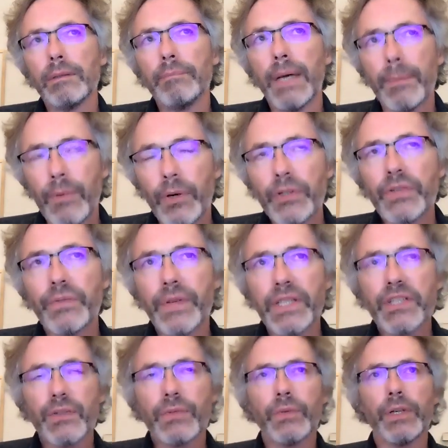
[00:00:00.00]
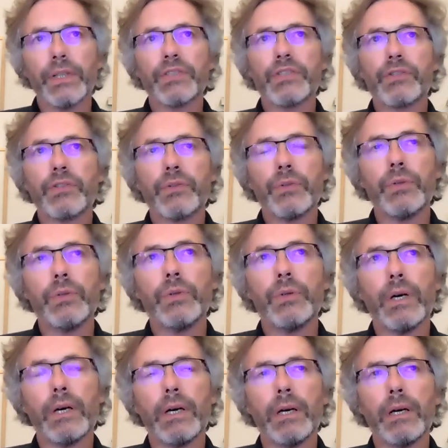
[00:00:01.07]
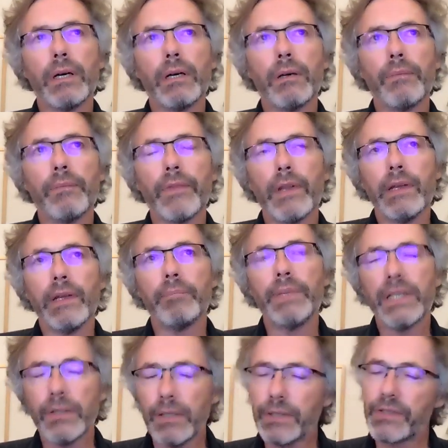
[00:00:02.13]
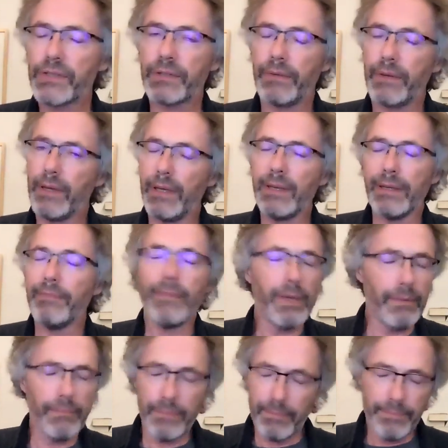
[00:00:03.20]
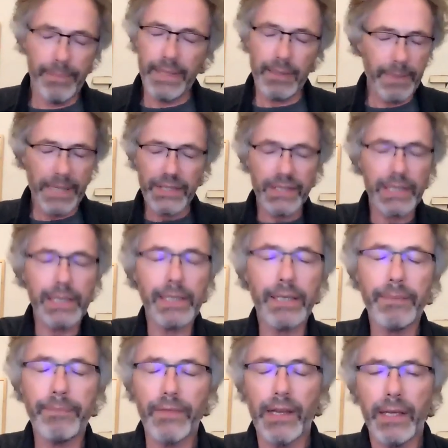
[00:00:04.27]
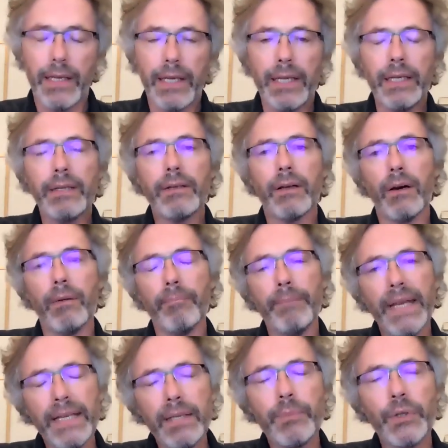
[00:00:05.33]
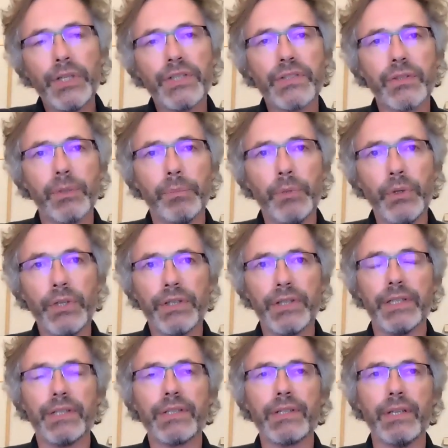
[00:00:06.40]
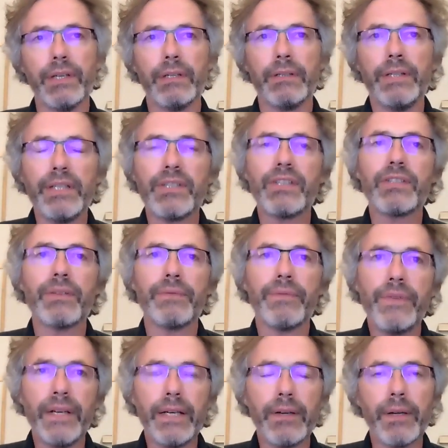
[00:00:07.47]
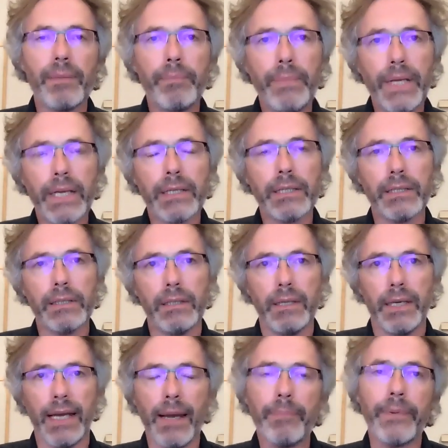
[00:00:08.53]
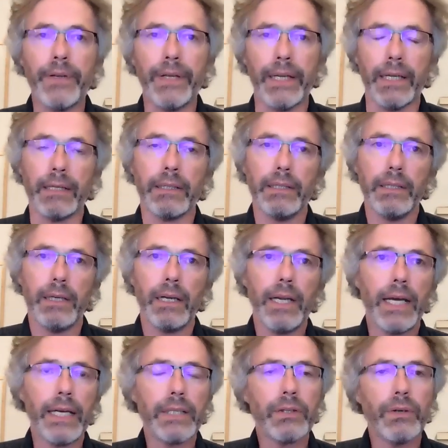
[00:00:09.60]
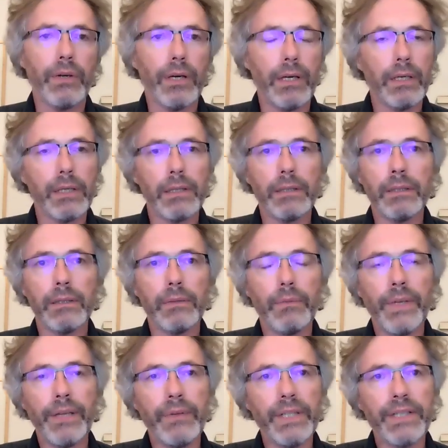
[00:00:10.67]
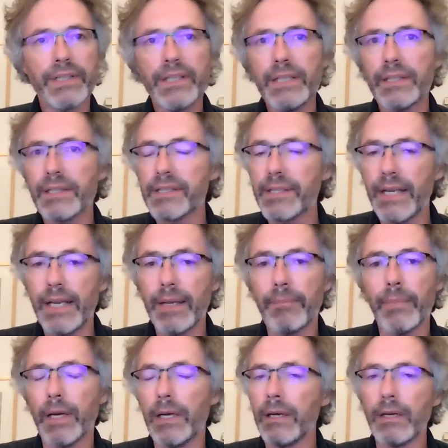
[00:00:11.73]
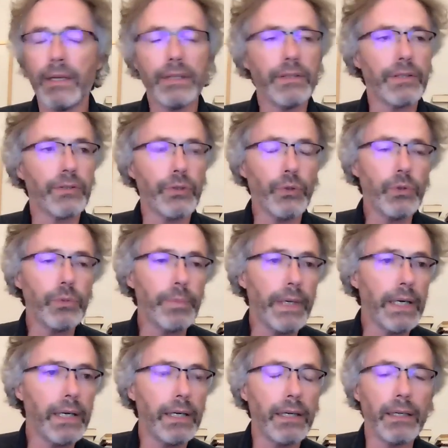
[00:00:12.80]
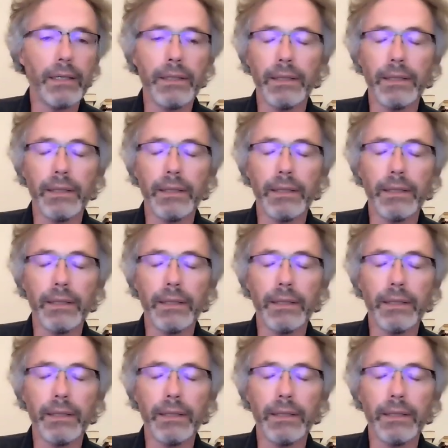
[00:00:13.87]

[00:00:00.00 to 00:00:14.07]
my motivation was to, because basically in many Buddhist communities, this is a very big happening. Like we see the same in the Trungpa